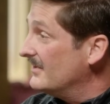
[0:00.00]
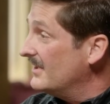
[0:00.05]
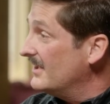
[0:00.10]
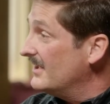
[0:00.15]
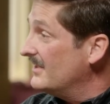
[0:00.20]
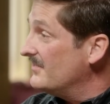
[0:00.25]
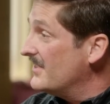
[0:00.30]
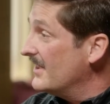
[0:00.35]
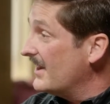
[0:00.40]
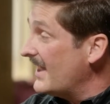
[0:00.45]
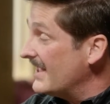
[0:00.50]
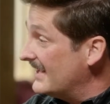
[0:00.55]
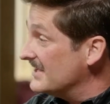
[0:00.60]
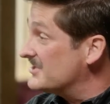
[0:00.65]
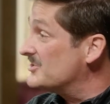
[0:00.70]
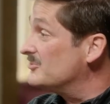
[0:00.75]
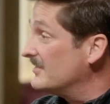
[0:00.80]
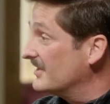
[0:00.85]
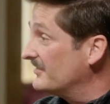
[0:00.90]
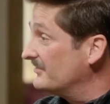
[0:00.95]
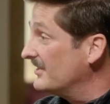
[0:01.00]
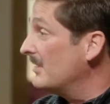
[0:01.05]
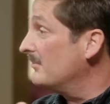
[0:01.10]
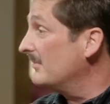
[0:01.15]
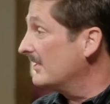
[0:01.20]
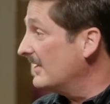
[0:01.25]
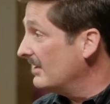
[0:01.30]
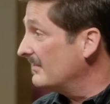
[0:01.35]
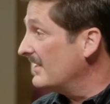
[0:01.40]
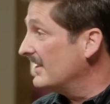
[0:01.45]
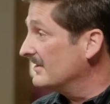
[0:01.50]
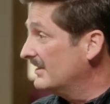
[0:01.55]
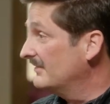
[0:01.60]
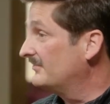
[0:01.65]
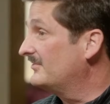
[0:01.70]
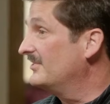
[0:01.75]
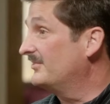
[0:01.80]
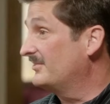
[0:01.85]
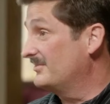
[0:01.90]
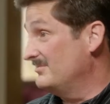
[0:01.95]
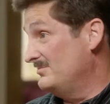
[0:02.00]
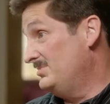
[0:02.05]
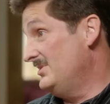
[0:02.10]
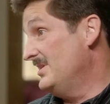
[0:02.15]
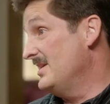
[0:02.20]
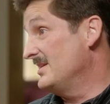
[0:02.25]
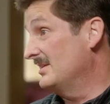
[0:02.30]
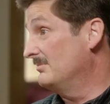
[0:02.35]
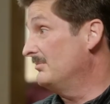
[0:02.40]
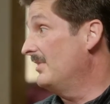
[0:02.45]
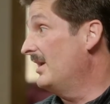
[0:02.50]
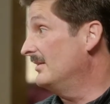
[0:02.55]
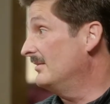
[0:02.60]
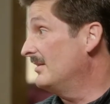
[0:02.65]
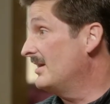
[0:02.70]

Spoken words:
And then I get to examine how that gift is playing in my